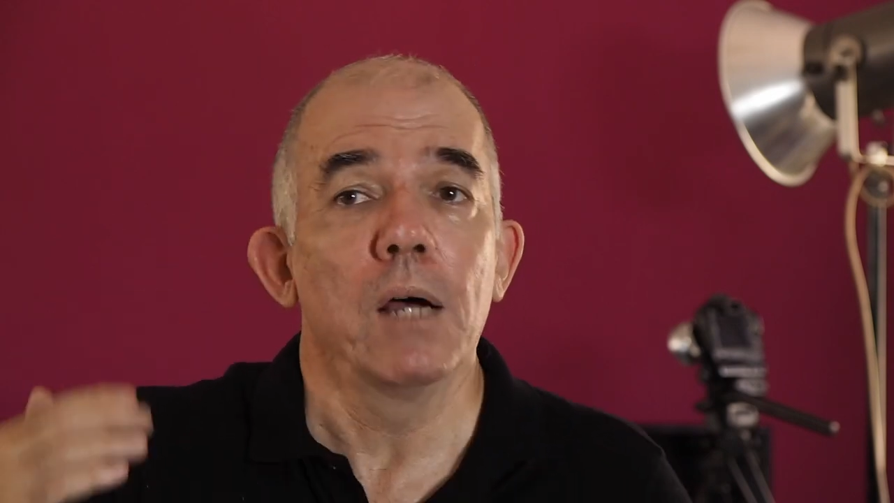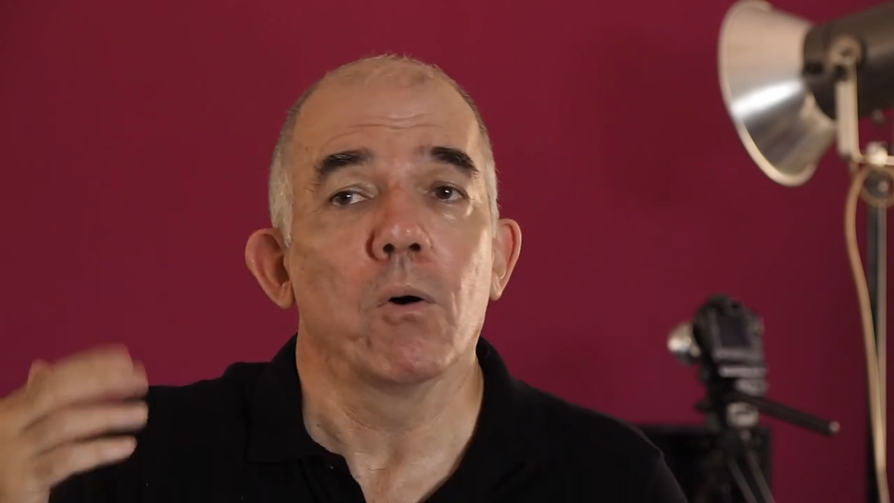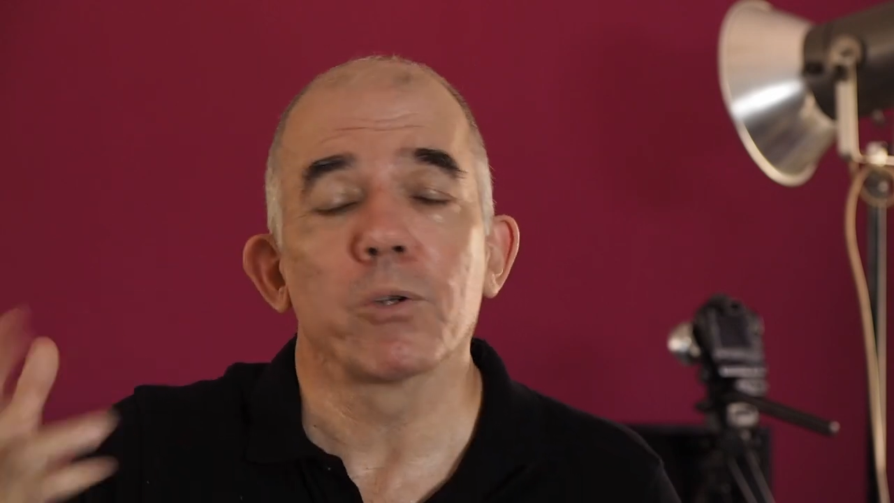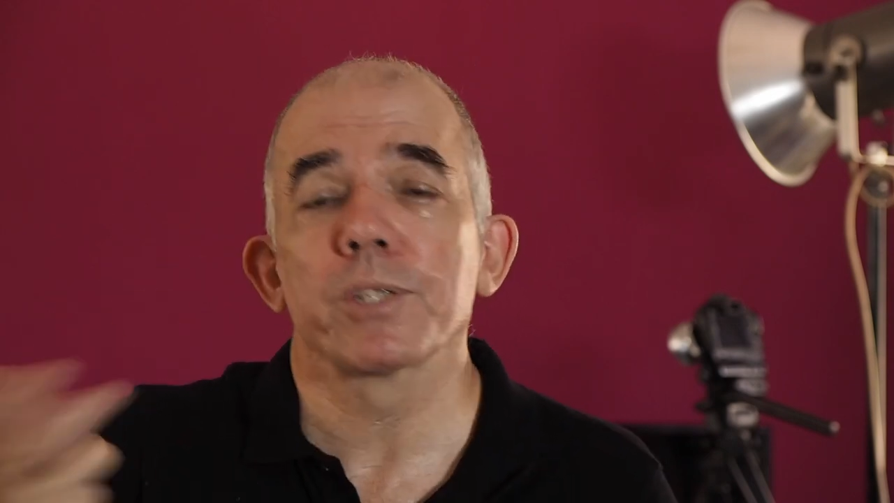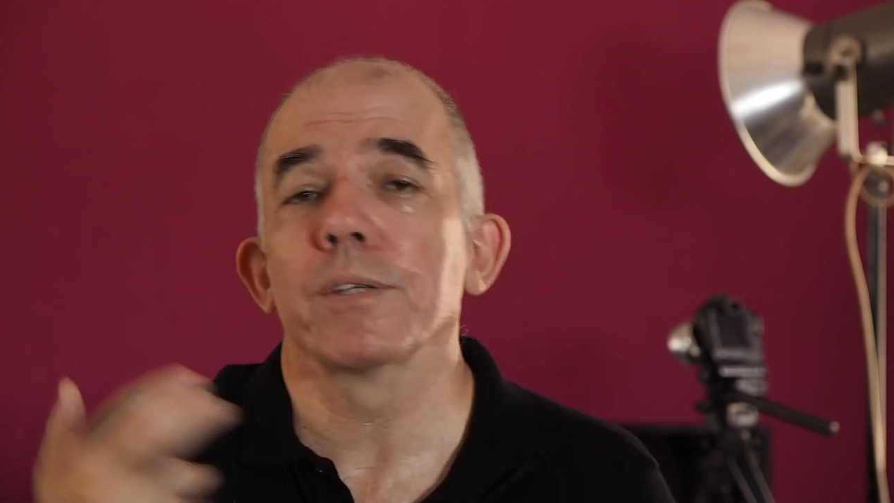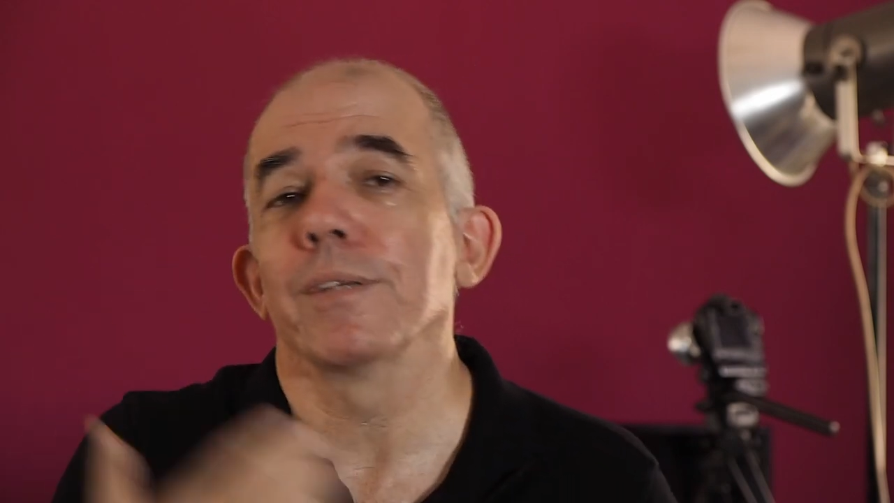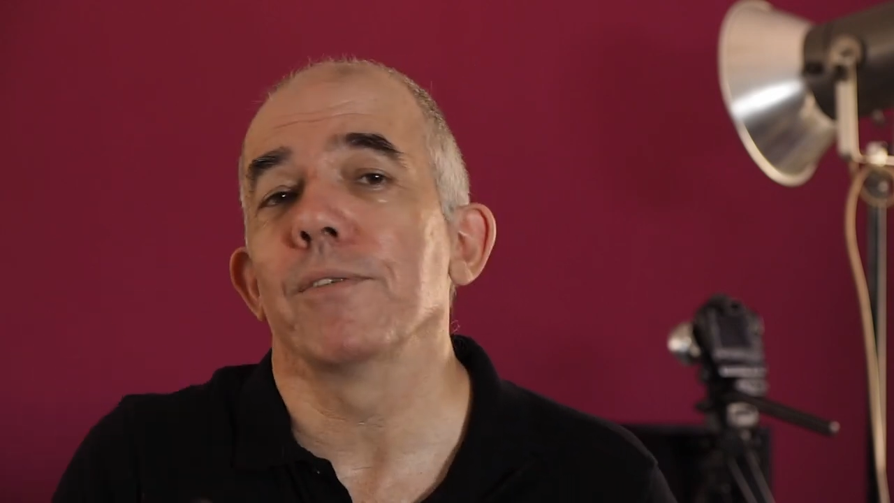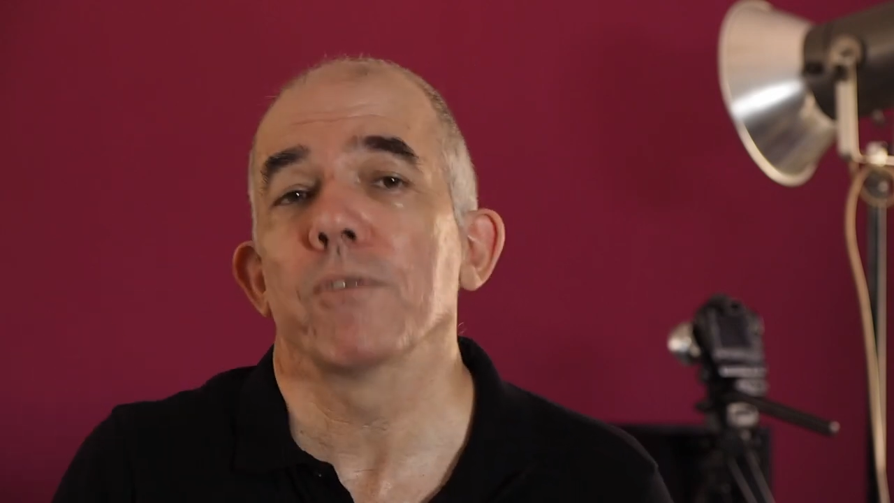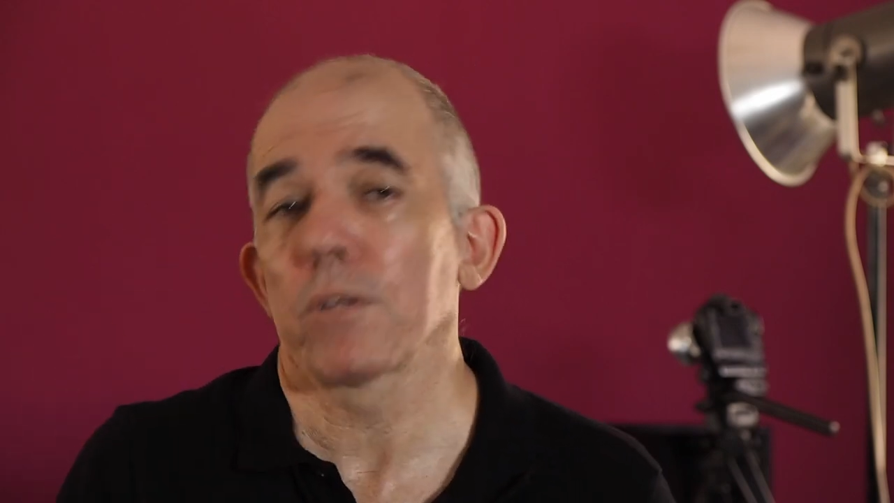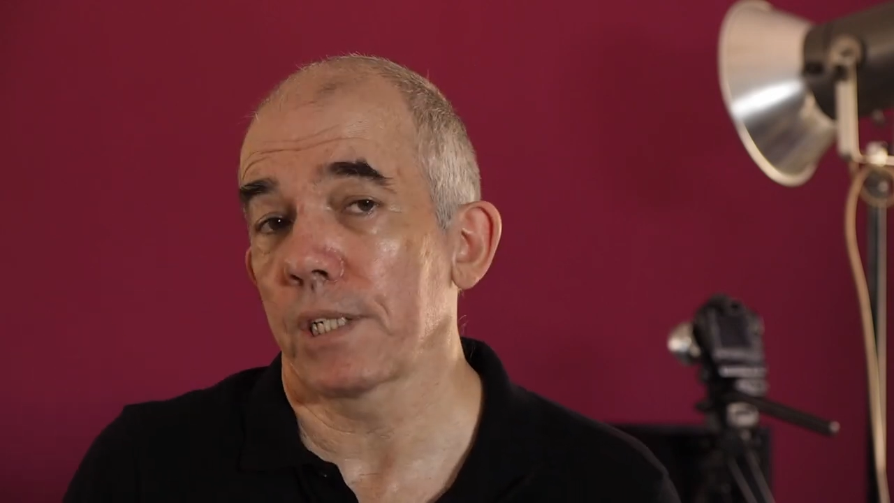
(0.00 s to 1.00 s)
also the
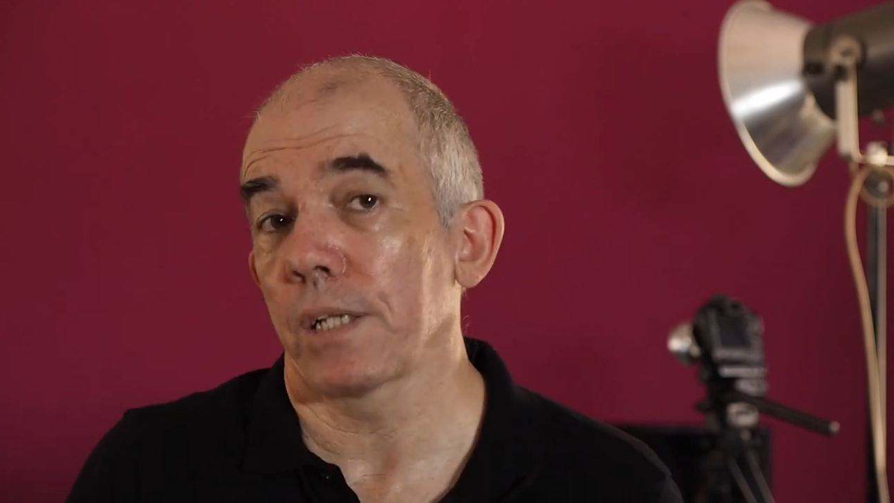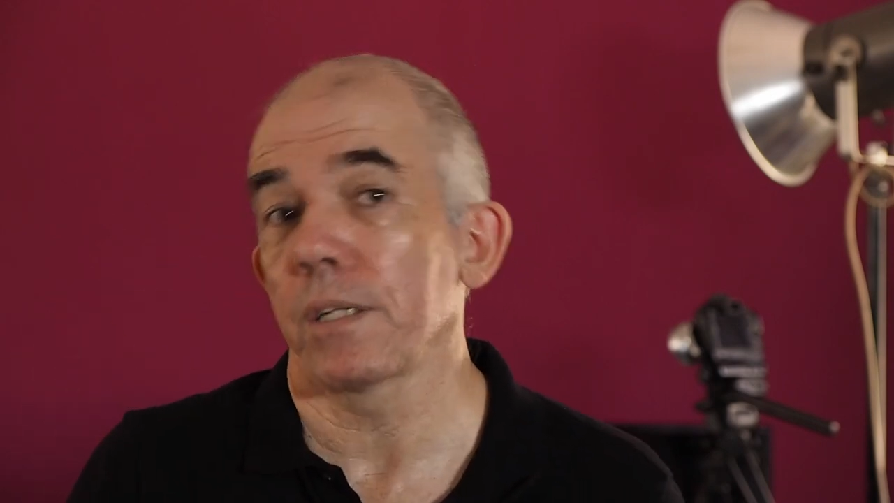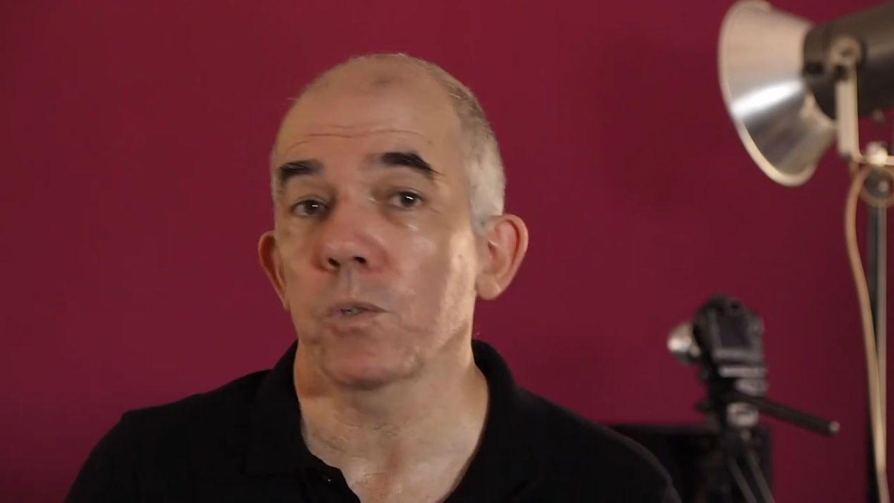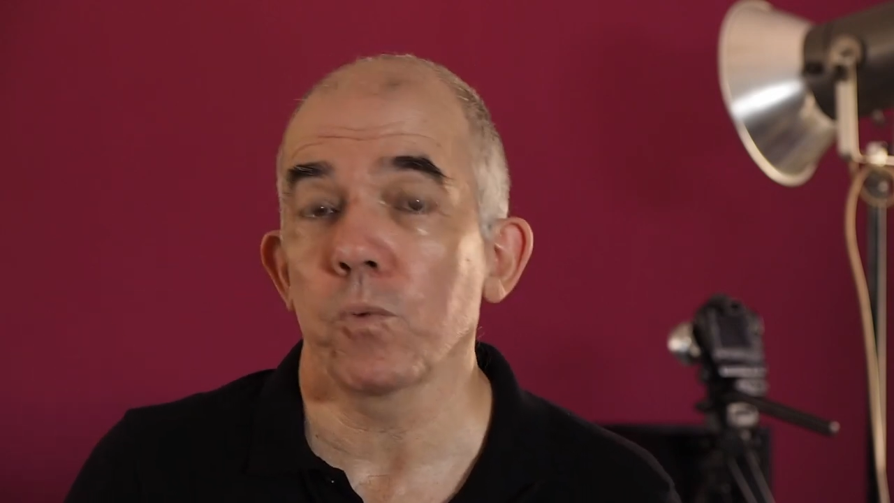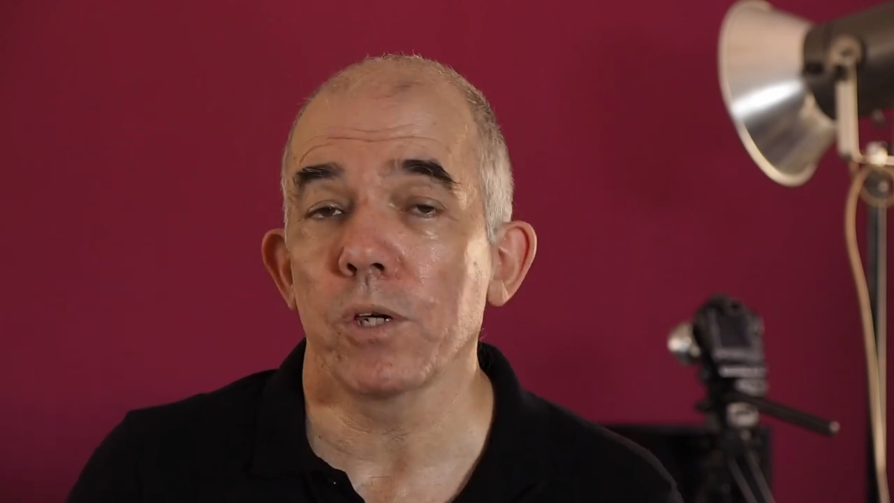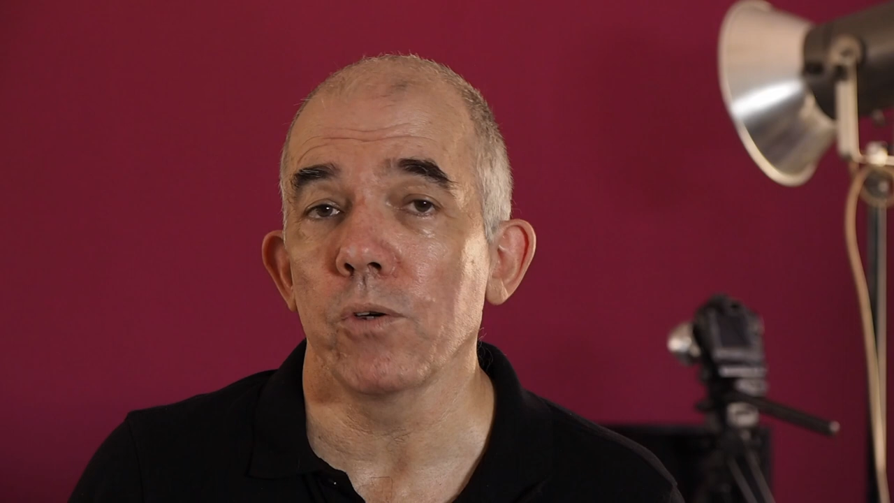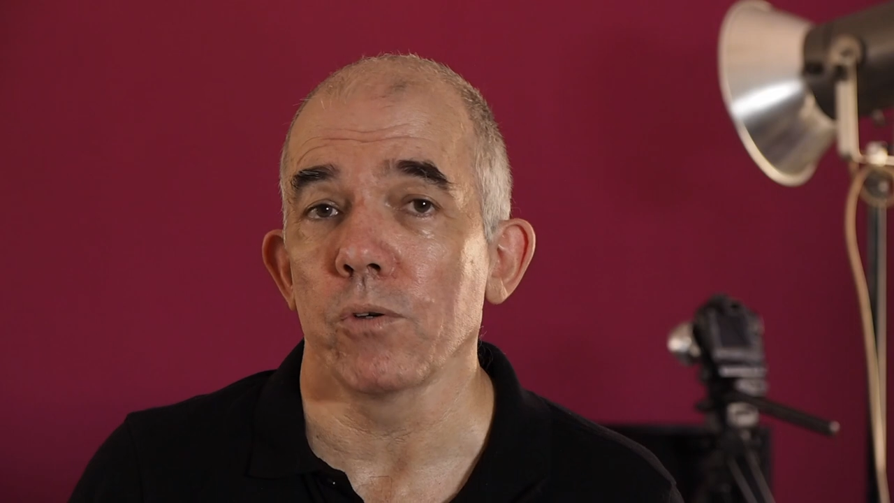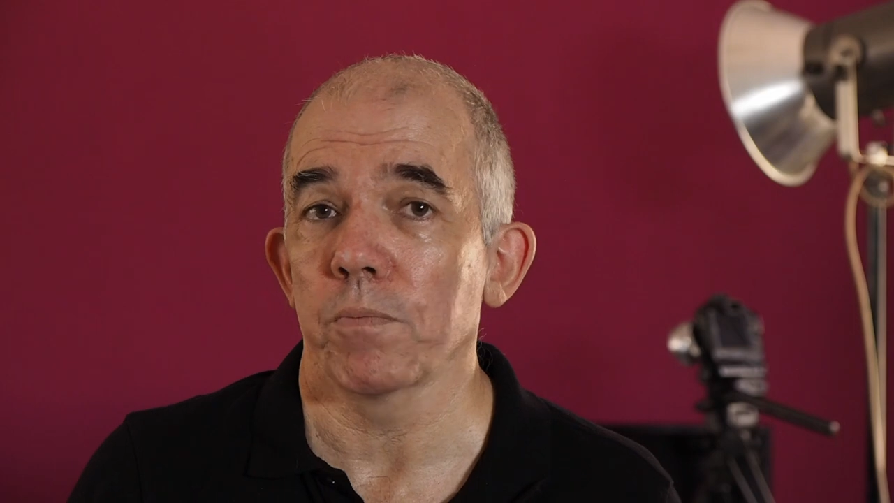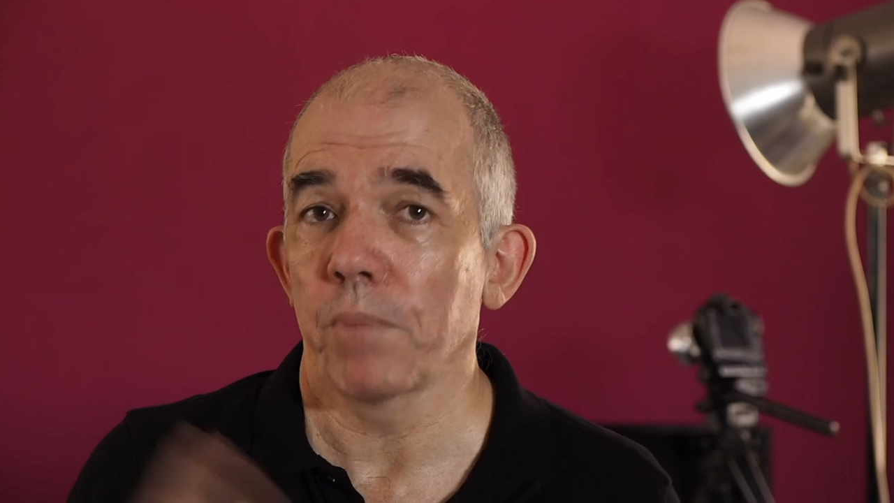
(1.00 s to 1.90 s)
default settings we use.